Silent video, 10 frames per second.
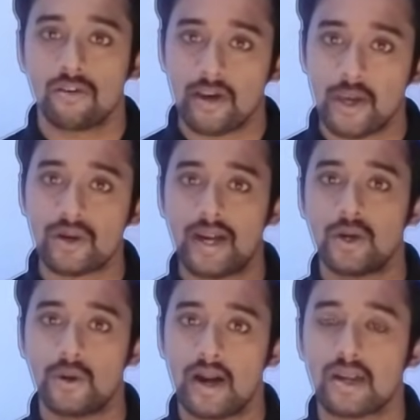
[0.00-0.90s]
where you tend
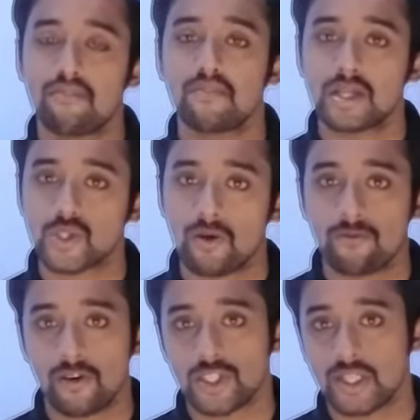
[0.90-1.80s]
to get a mix of
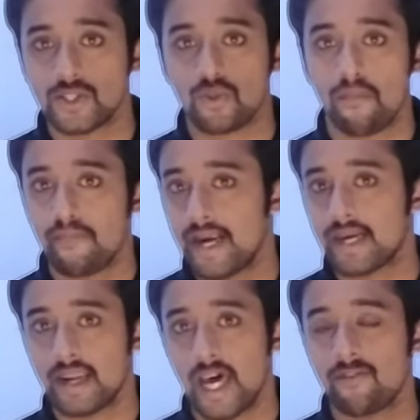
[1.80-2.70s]
questions from Met,
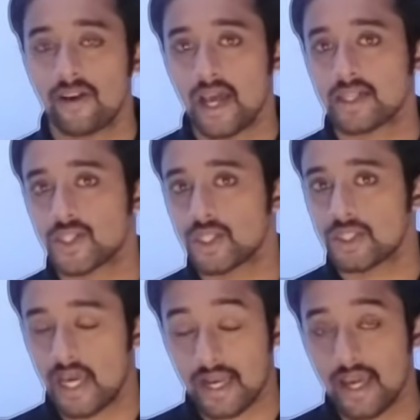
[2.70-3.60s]
NAV, Rex,
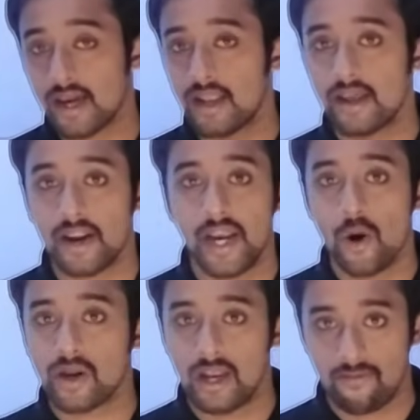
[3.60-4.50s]
technical, radio,
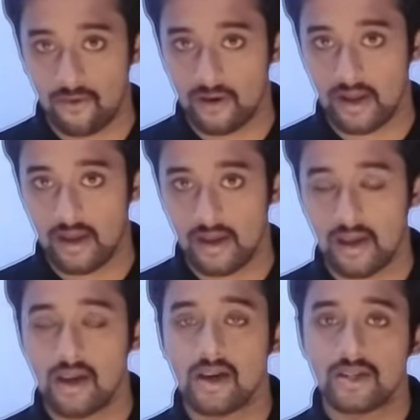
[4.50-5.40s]
telephony.
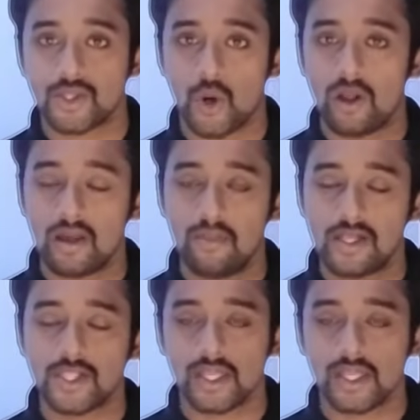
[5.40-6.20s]
So all the best.